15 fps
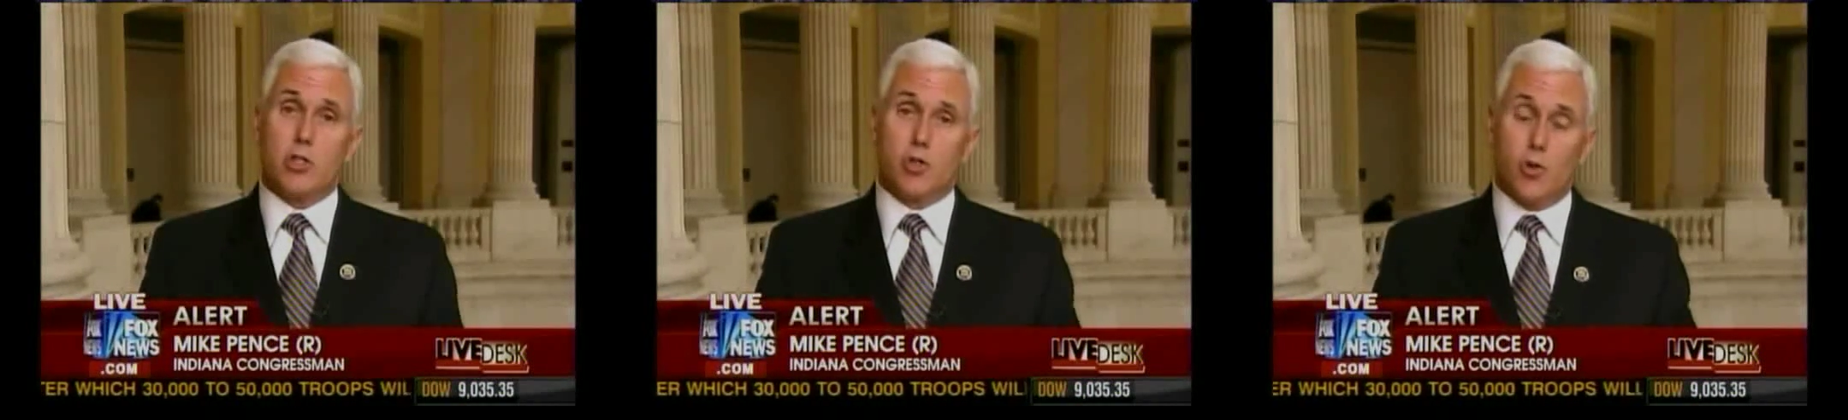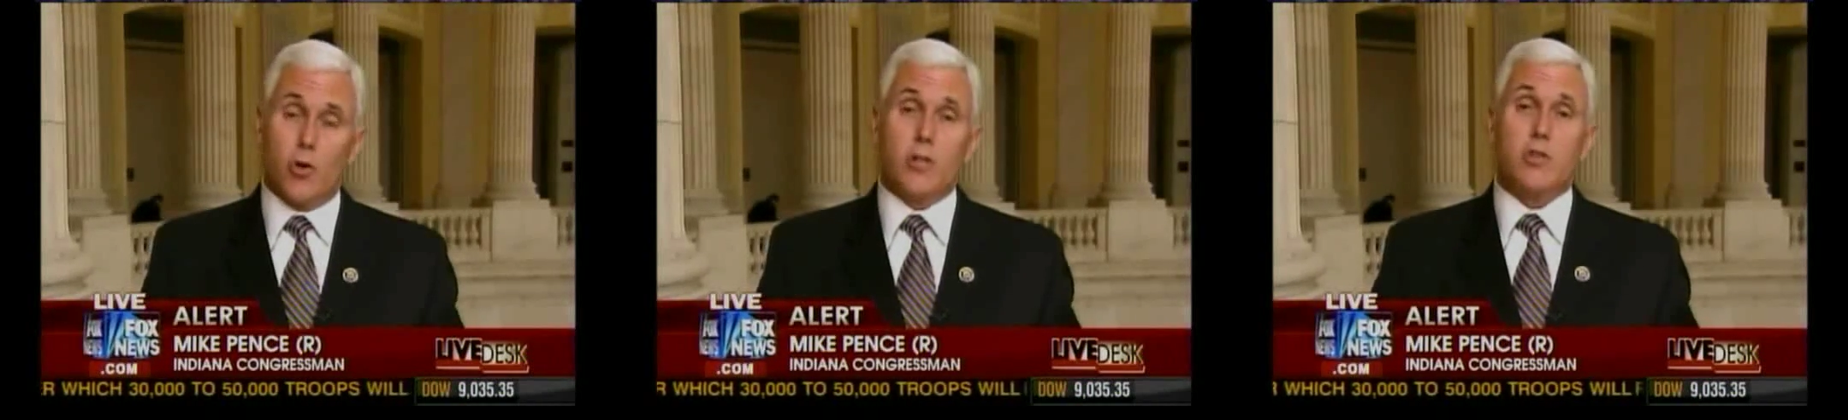
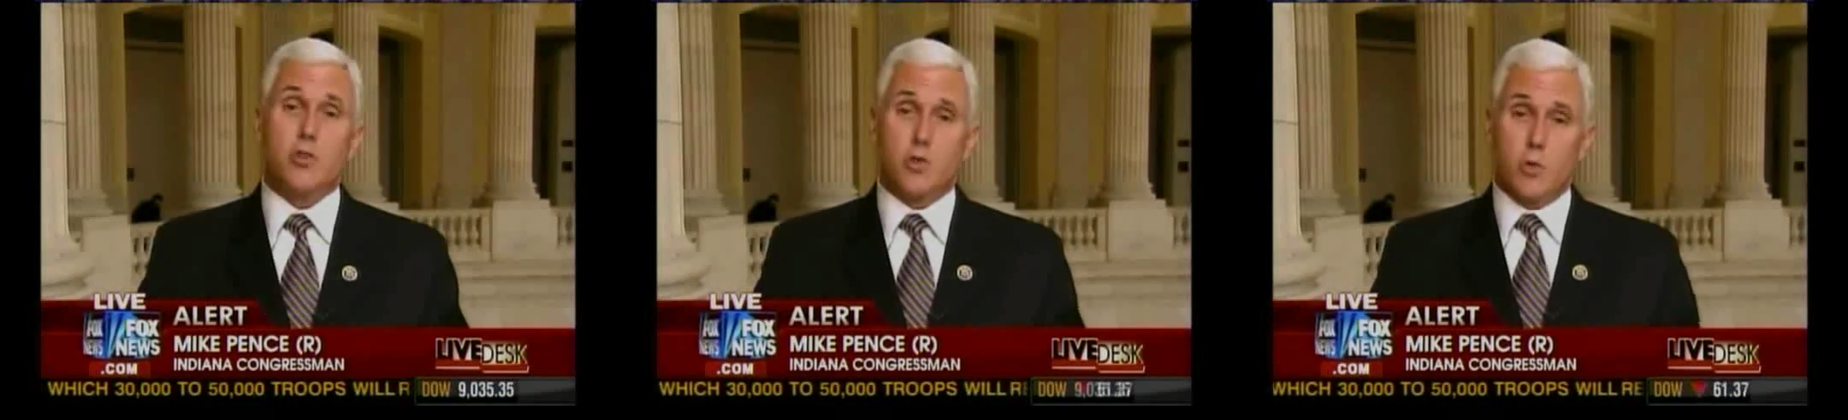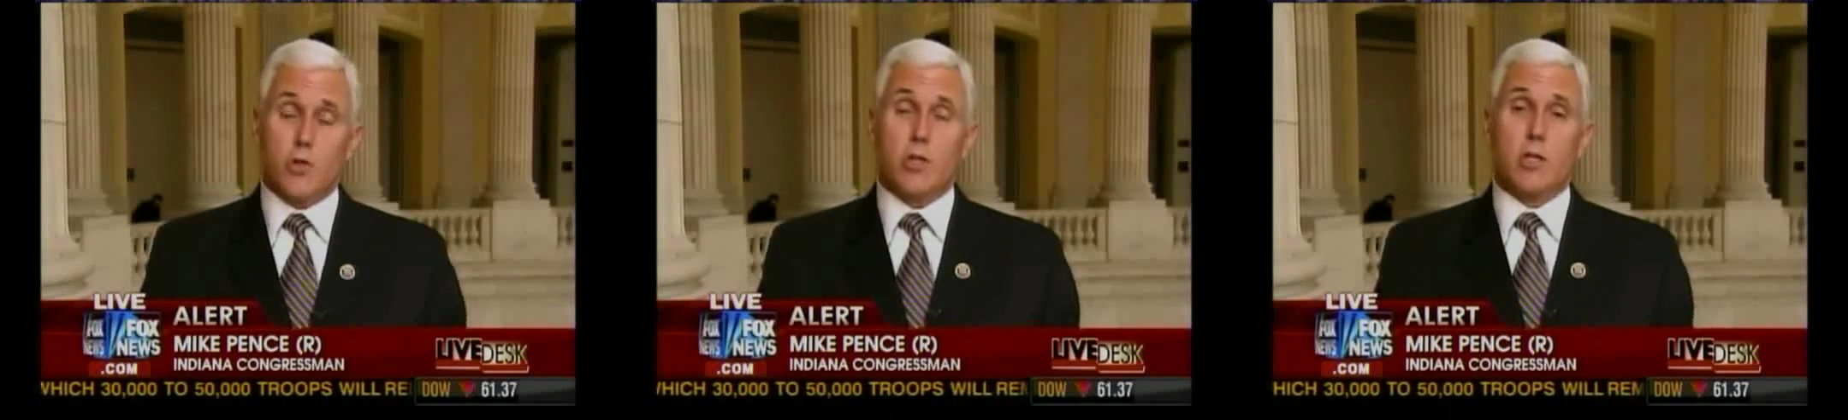the
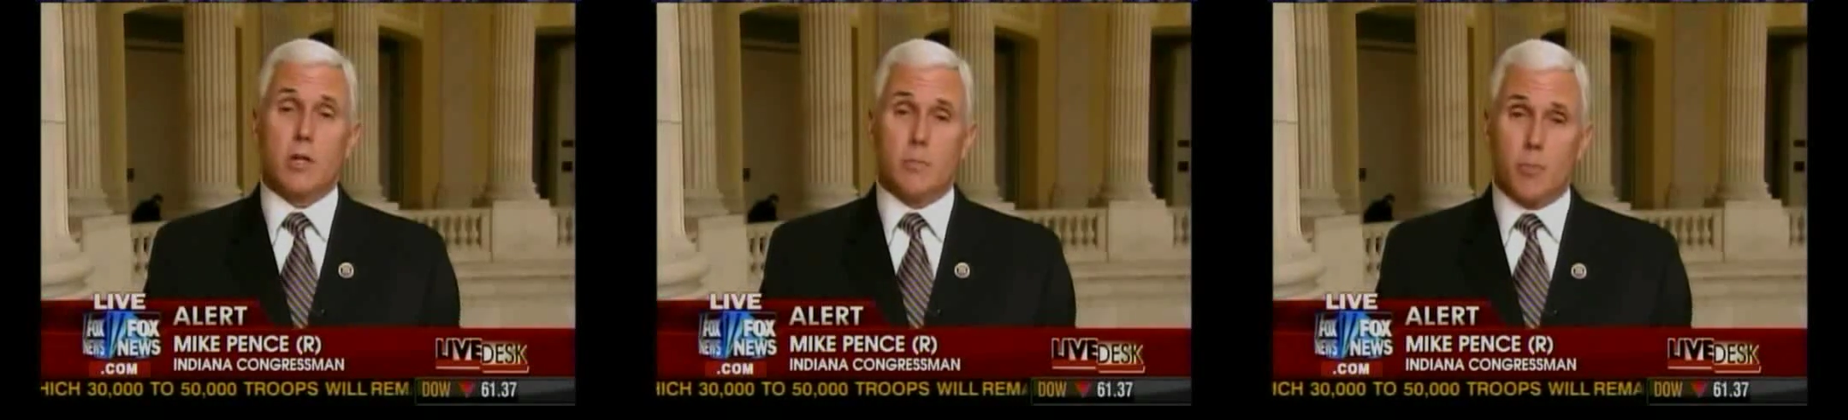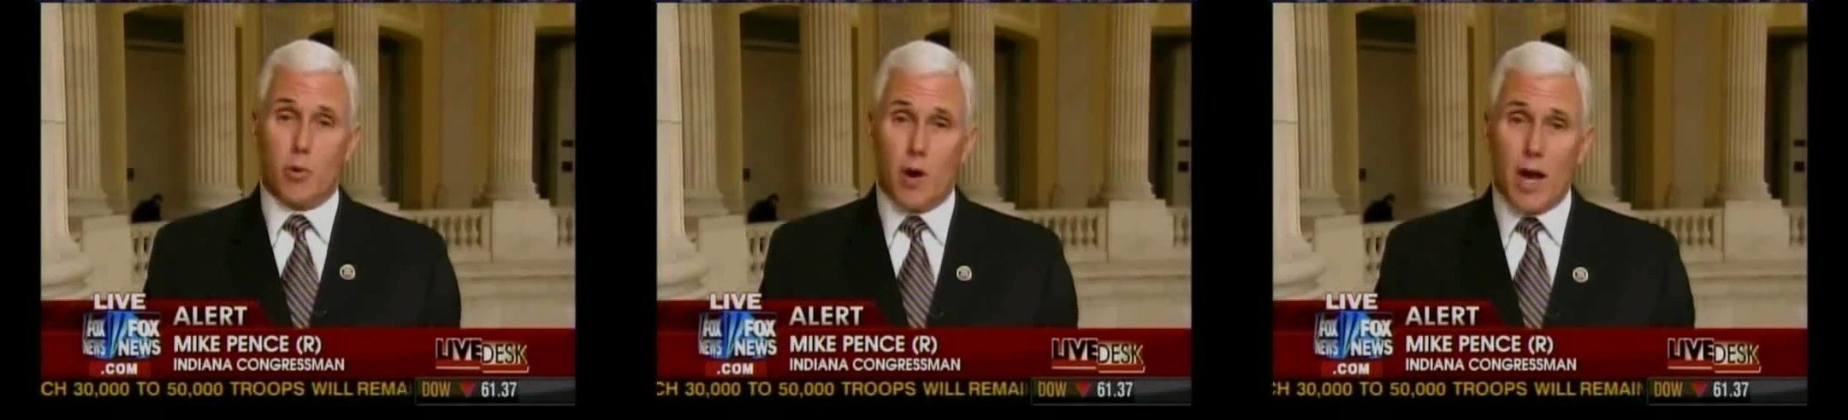choices
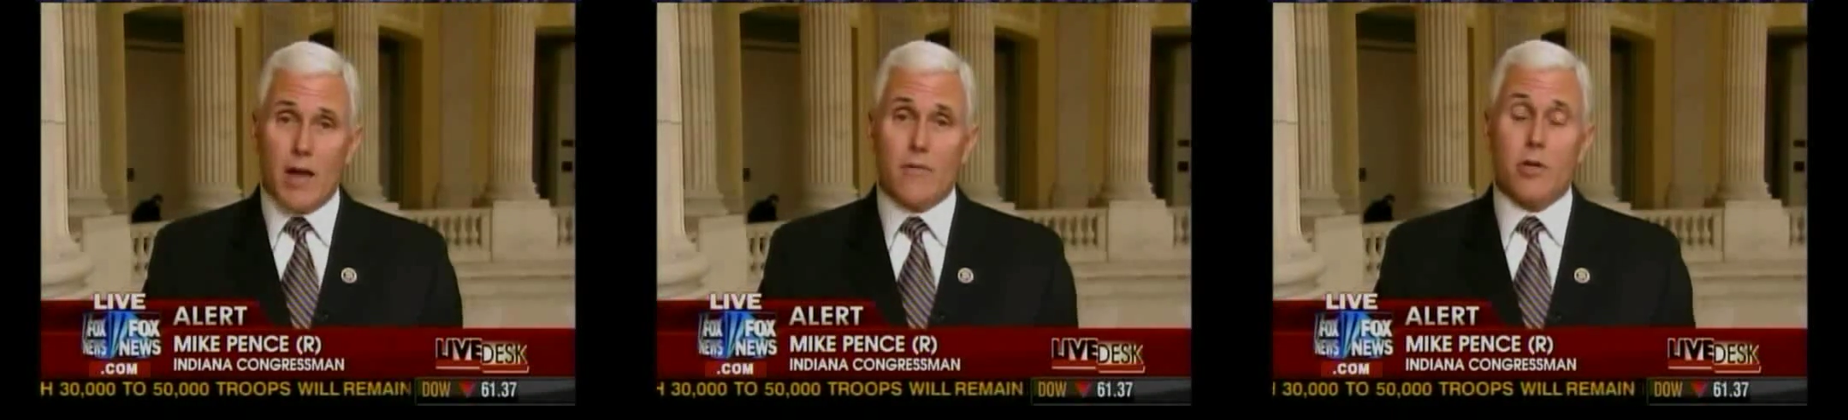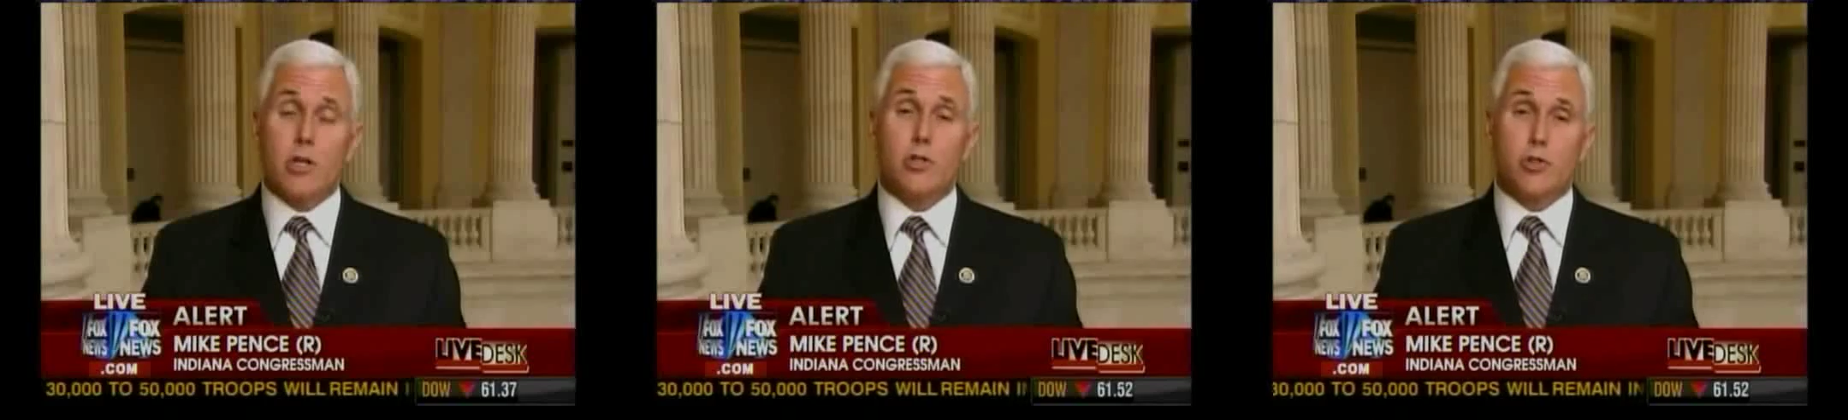within the private